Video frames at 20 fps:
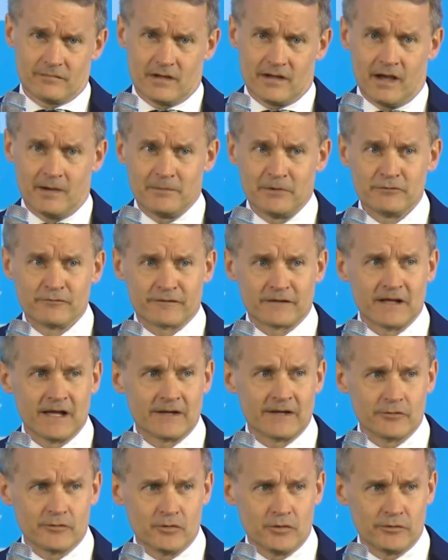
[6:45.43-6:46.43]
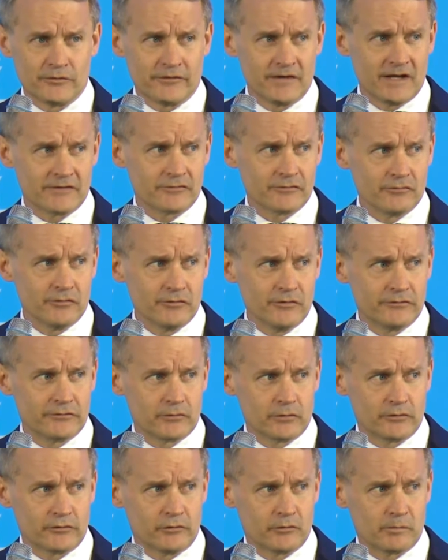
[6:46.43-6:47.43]
I'm a Newfoundlander who holds the natural
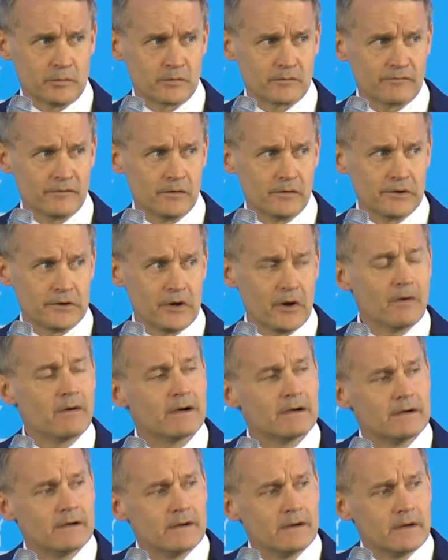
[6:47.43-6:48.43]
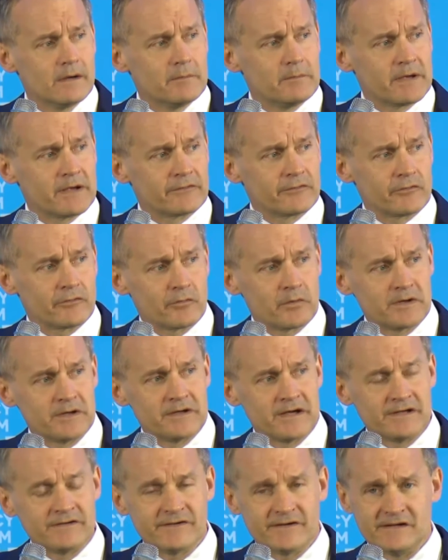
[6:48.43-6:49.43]
resources portfolio, because in
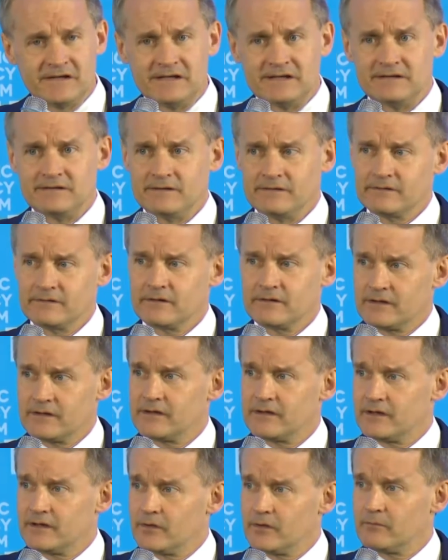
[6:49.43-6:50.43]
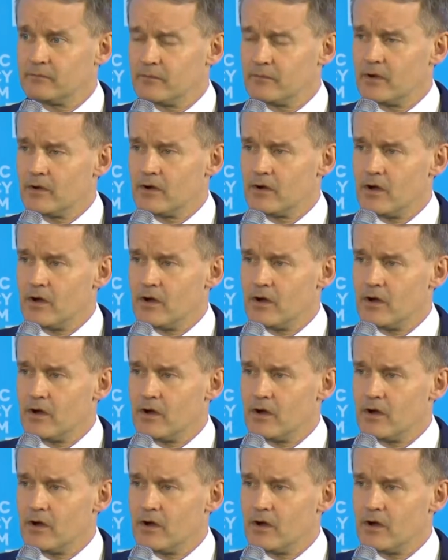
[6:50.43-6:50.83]
2019, the